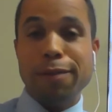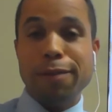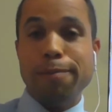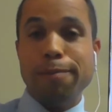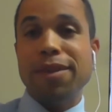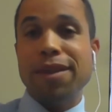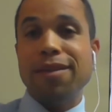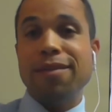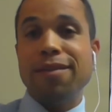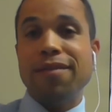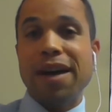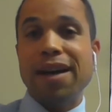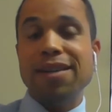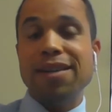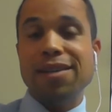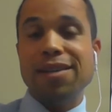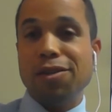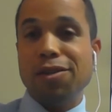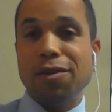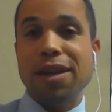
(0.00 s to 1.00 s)
you could pump the
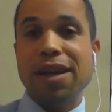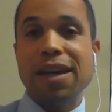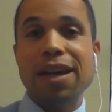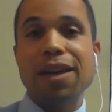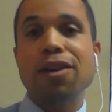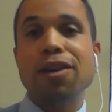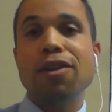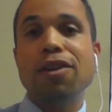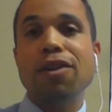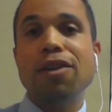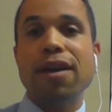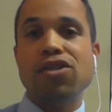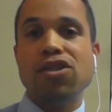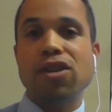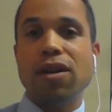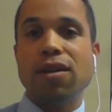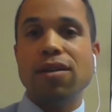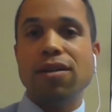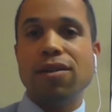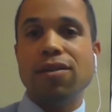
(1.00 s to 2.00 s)
device and you can get an
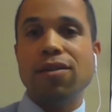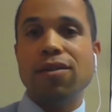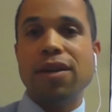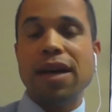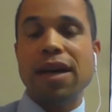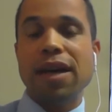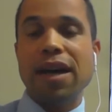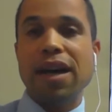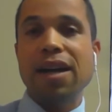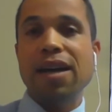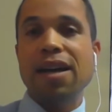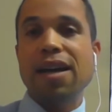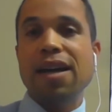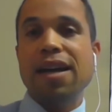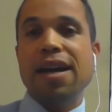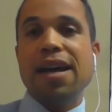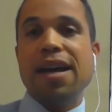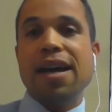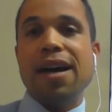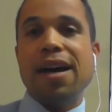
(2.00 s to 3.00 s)
erection,
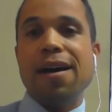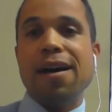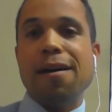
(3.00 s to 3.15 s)
okay?